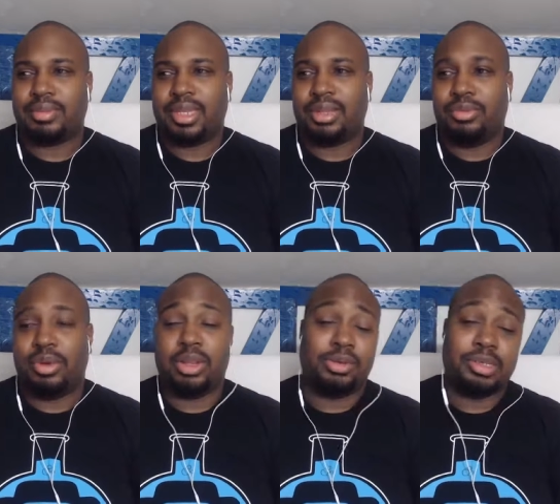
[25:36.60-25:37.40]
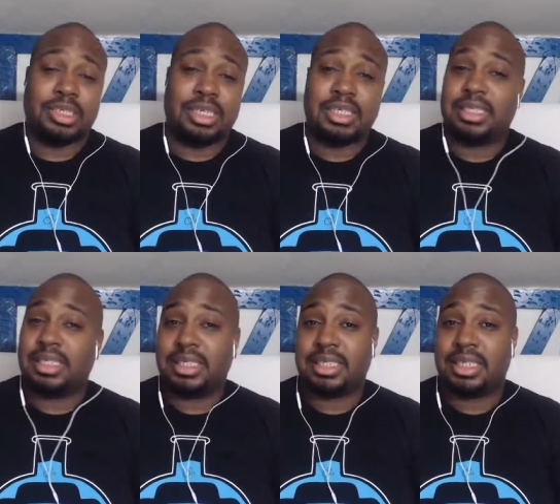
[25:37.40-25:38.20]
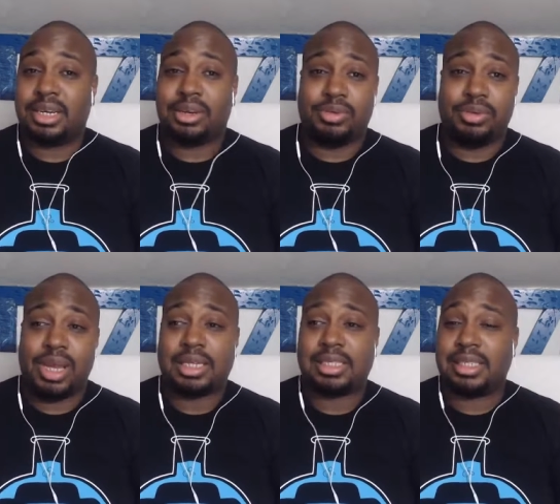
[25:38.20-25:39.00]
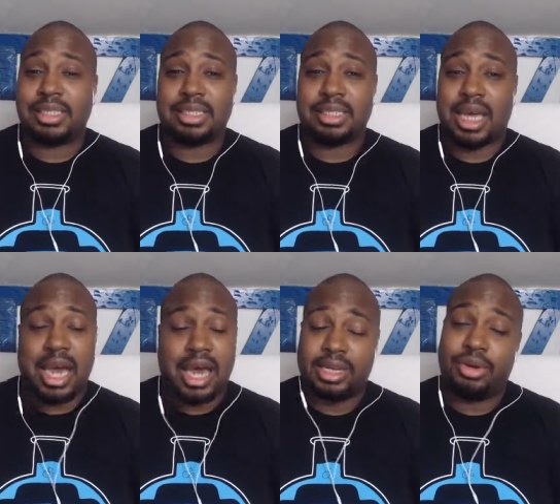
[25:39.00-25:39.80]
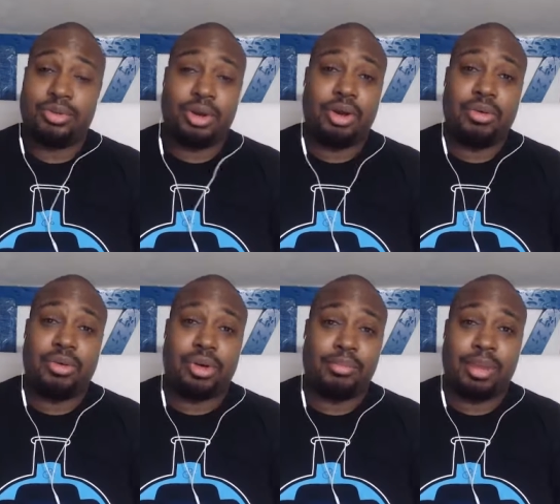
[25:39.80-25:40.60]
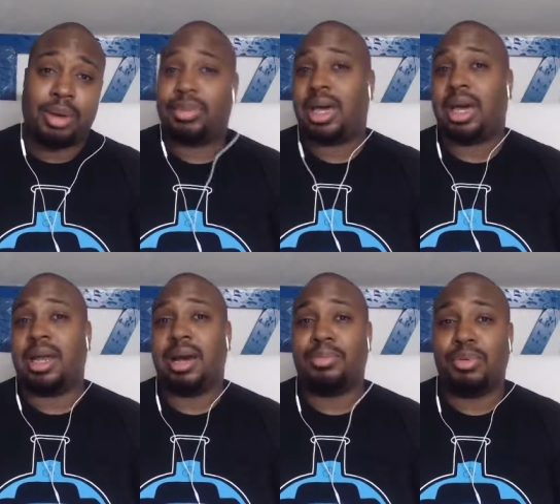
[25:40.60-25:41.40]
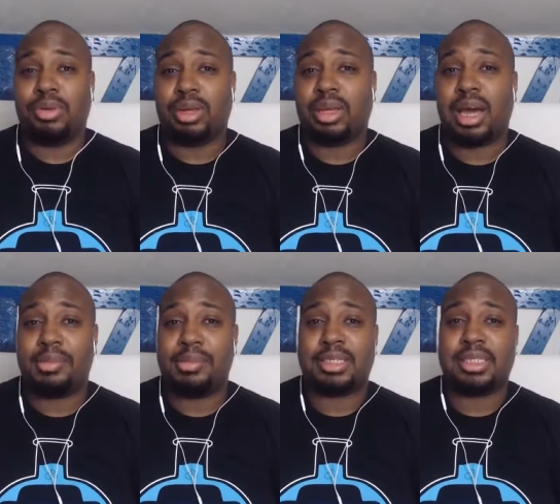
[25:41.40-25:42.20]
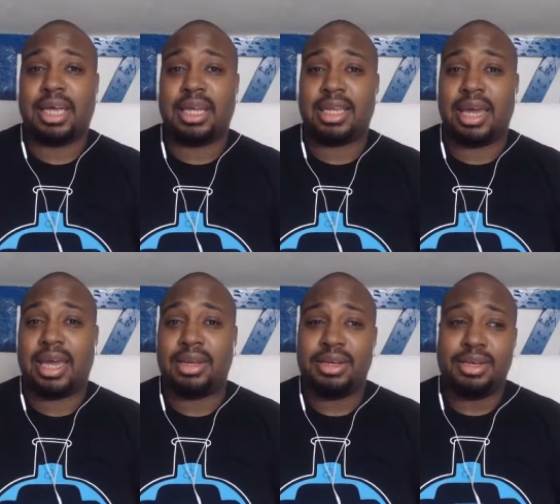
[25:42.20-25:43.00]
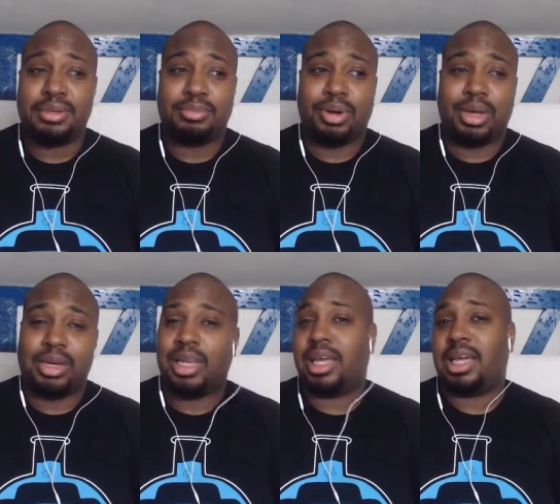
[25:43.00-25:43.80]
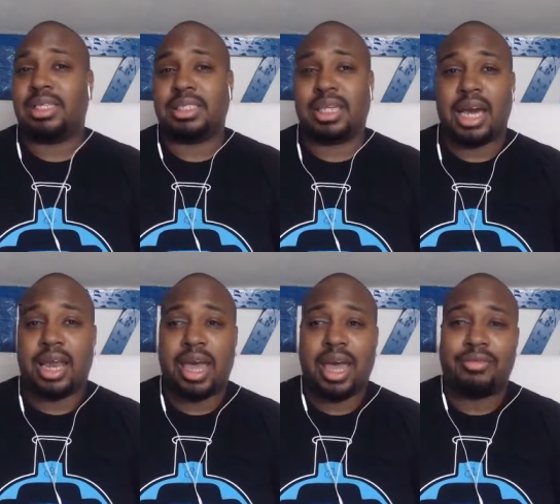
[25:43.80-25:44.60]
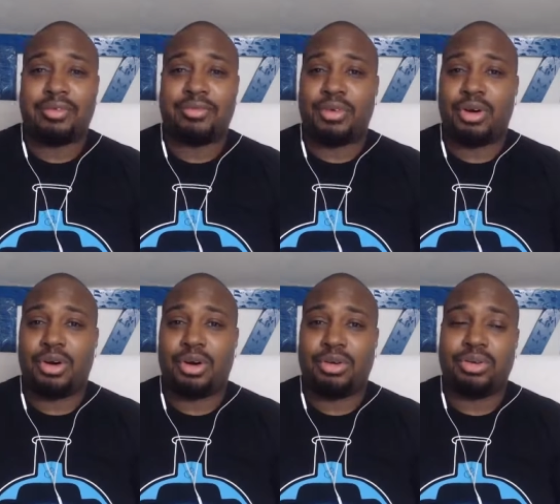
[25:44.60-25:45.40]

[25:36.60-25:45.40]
whether it's this season or next season, I don't know. I'm I'm not up on the comics like that, but Negan's got to have a fall,